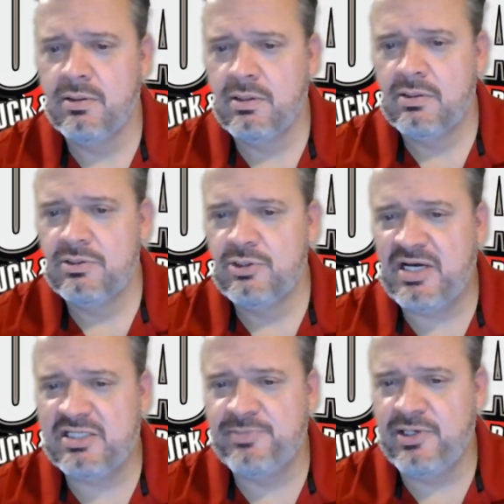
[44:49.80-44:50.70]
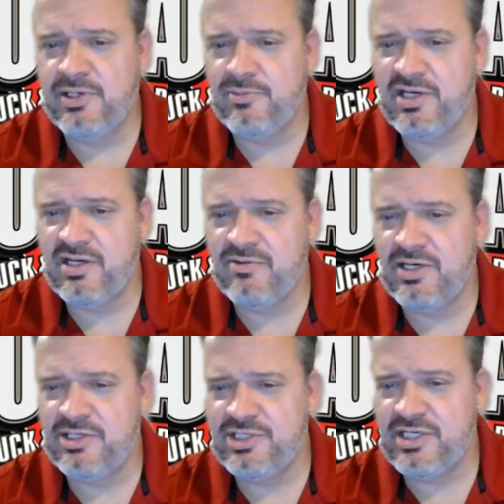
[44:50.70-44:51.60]
So possibility we may have
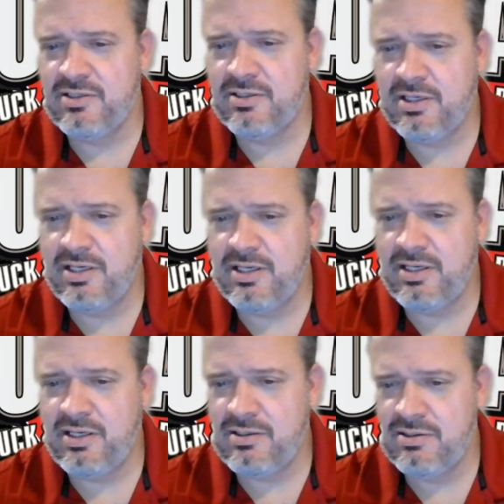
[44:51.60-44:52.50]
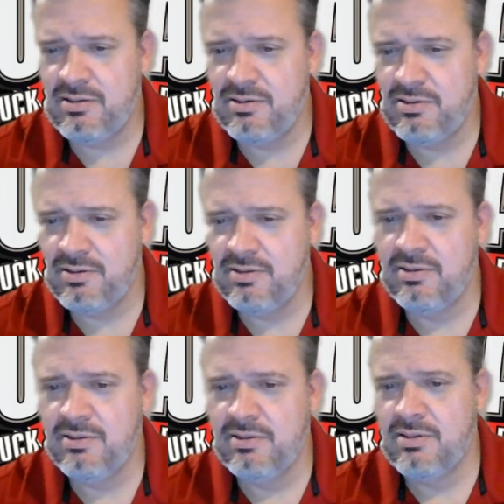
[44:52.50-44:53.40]
Greg Jaeger and
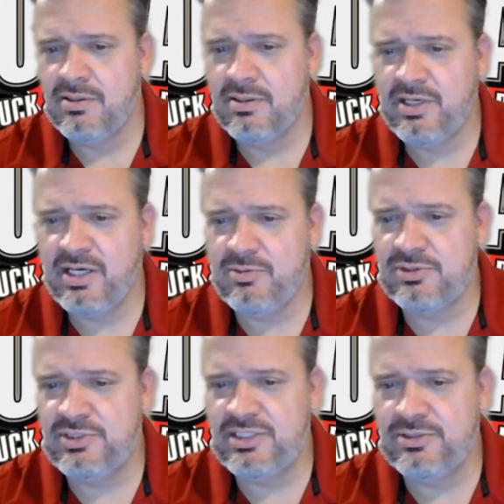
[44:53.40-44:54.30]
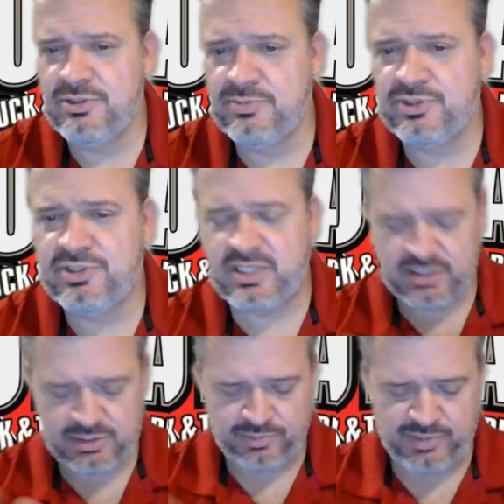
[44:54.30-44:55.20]
Campbell's diesel super
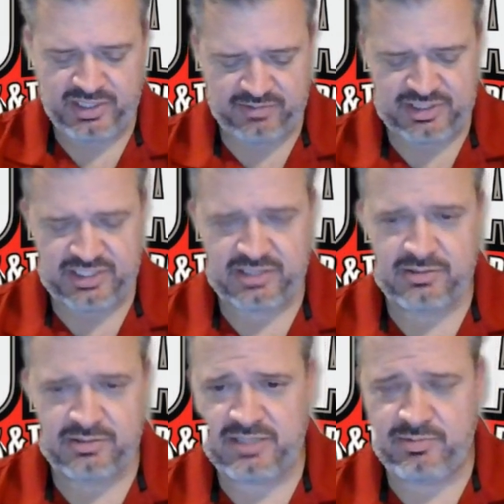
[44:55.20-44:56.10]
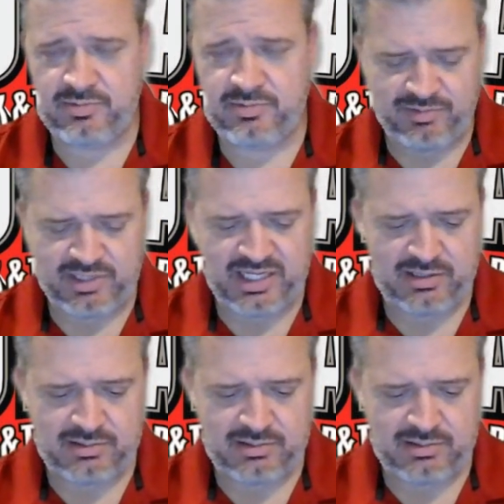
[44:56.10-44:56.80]
stocks. We may have 6, 7, maybe even 8.